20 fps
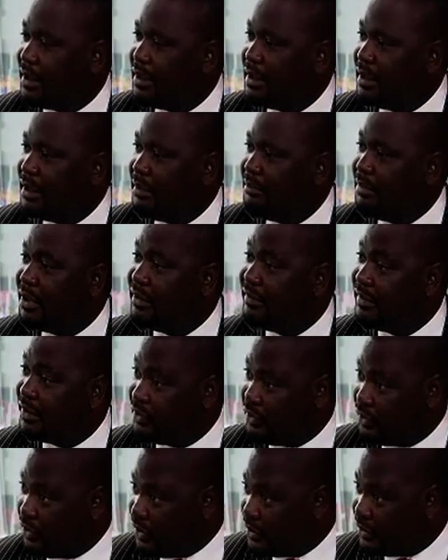believe it
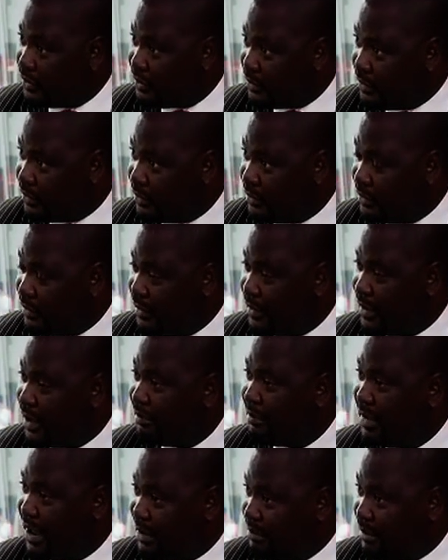or not, the
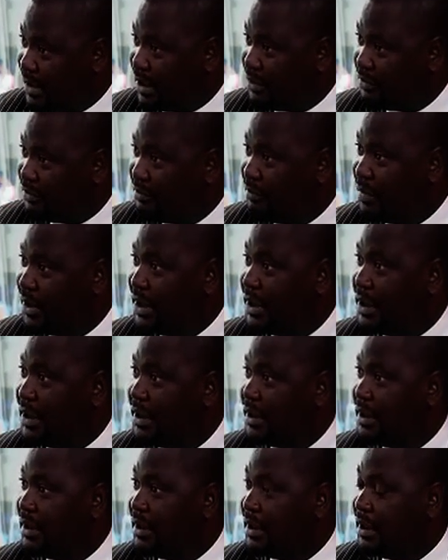amendment will be
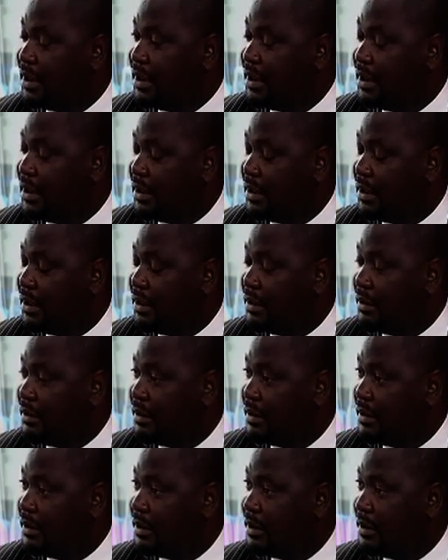
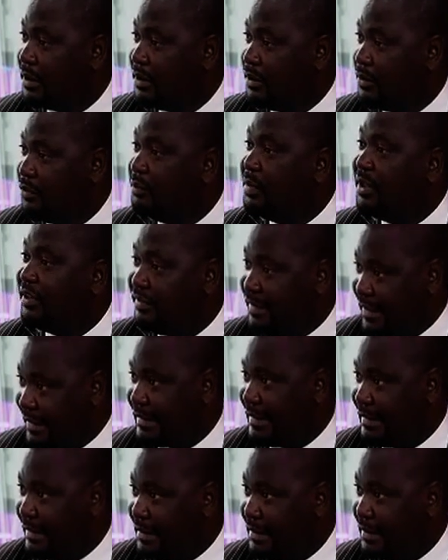affected.